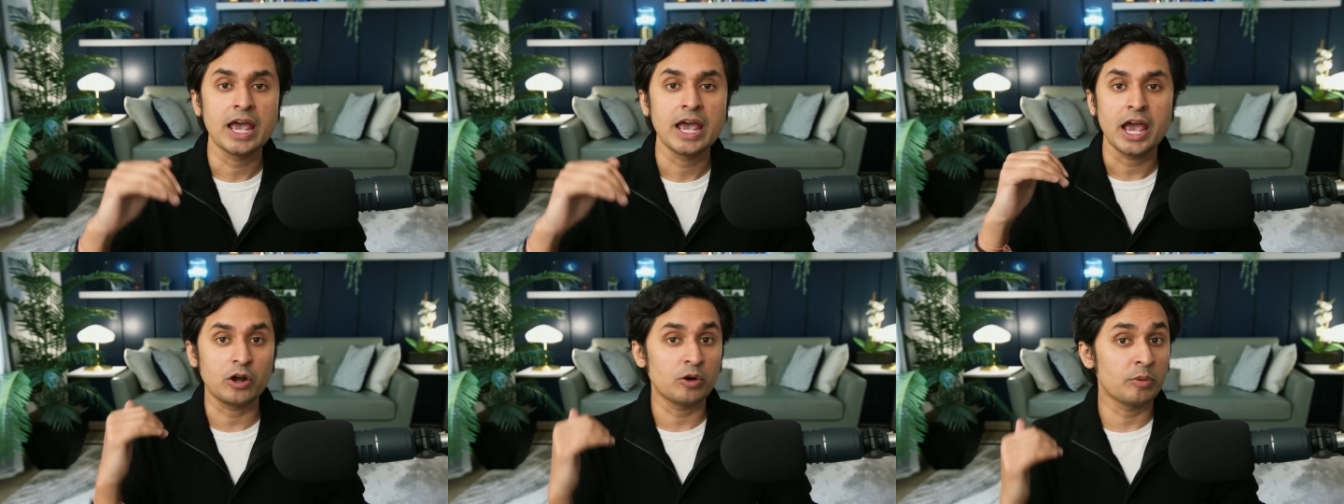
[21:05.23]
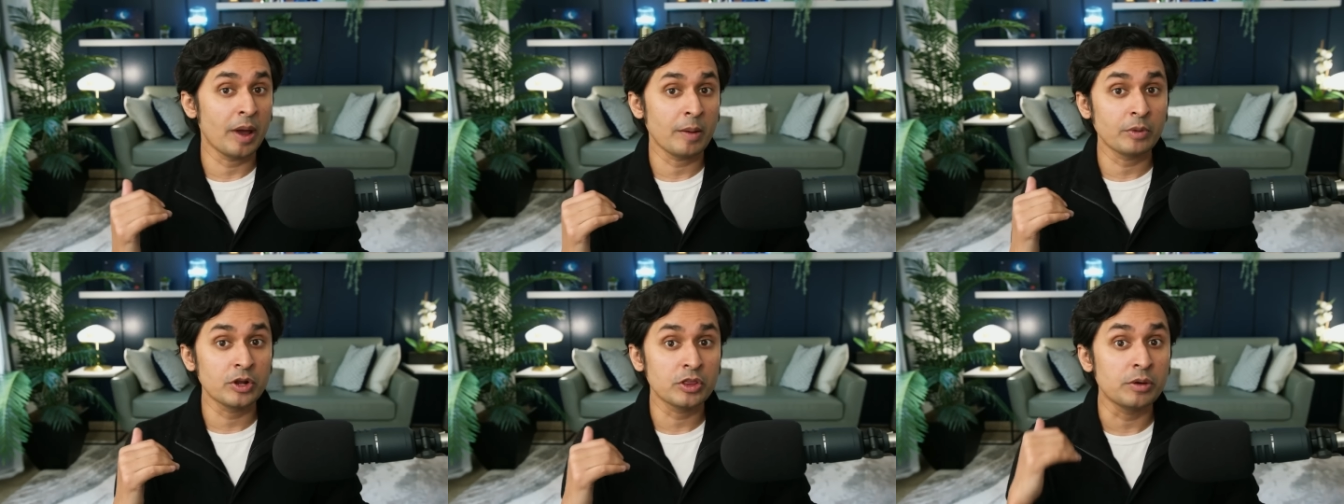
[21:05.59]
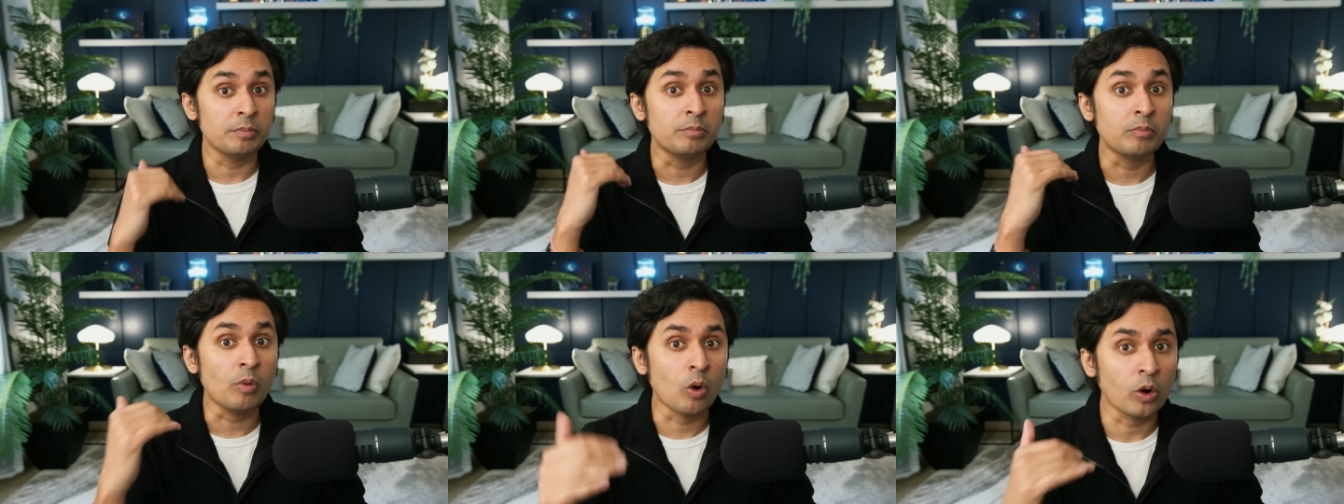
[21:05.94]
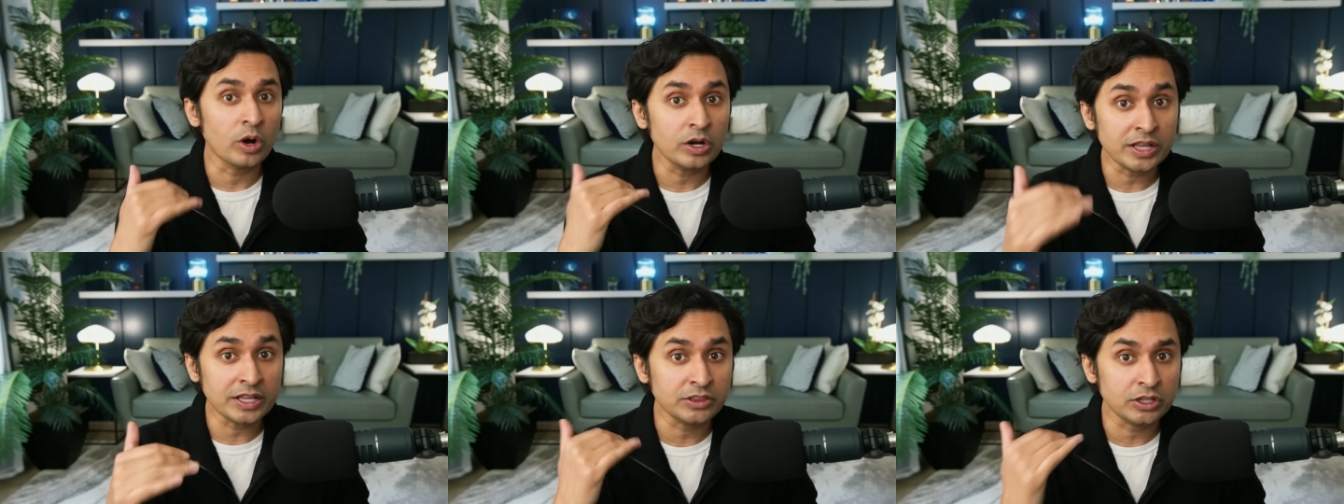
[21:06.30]
And remember, the
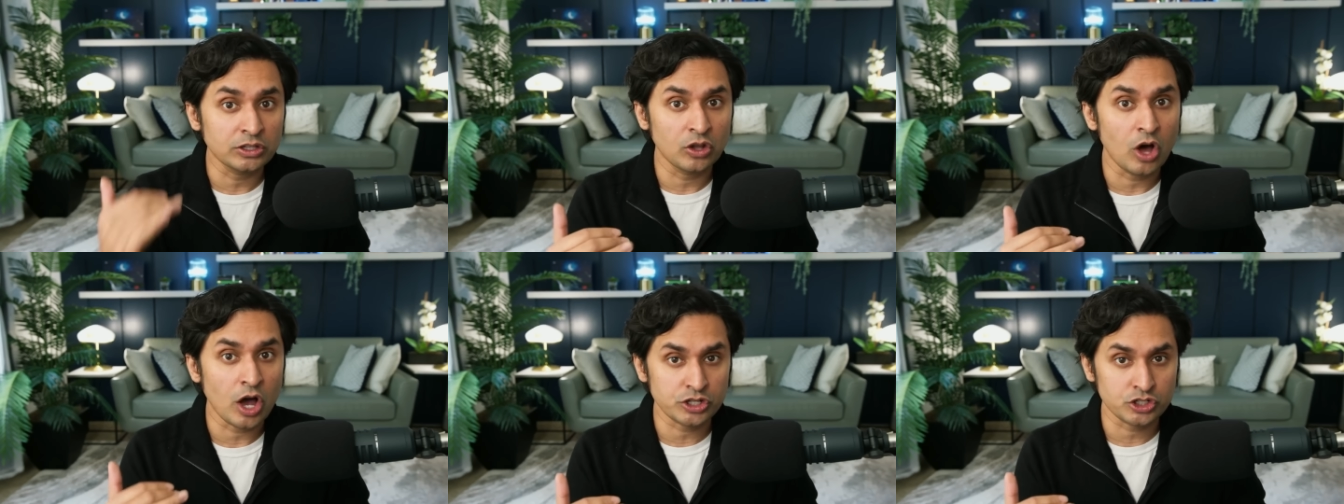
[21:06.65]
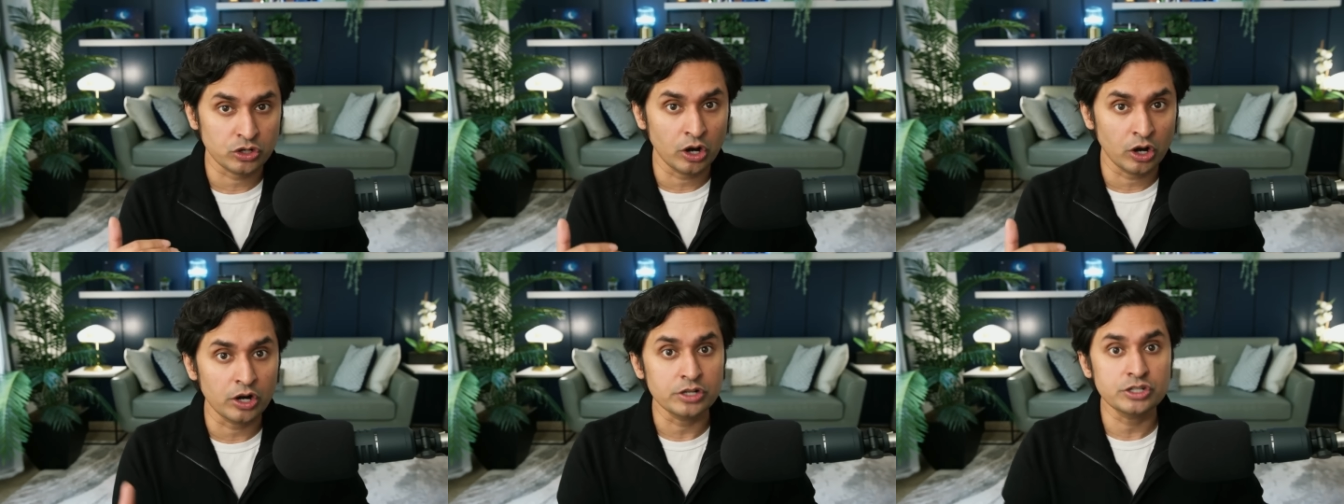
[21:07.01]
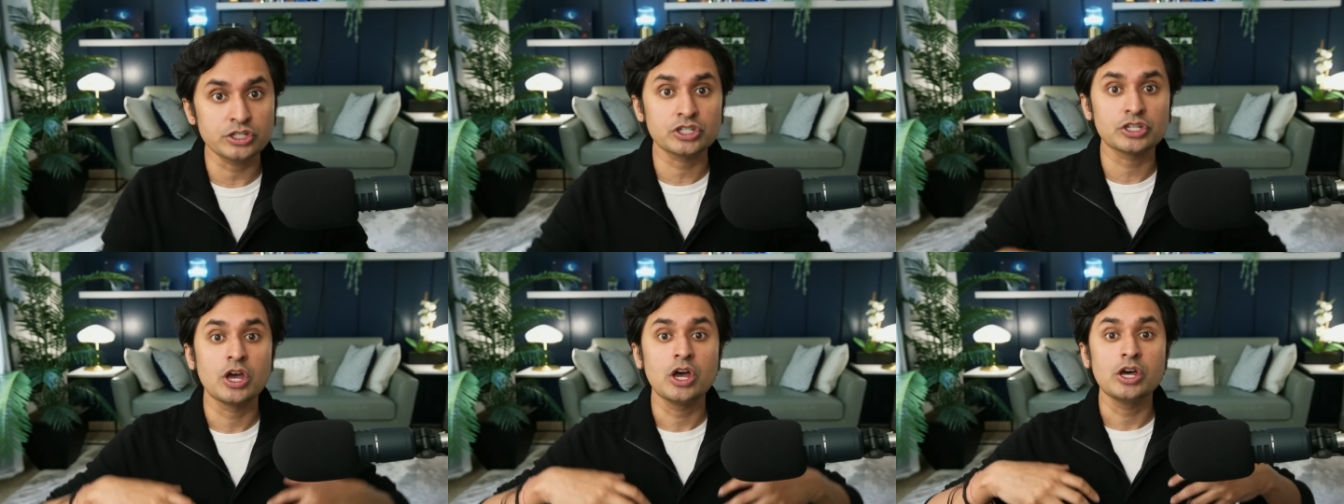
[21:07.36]
more that the loss hurts,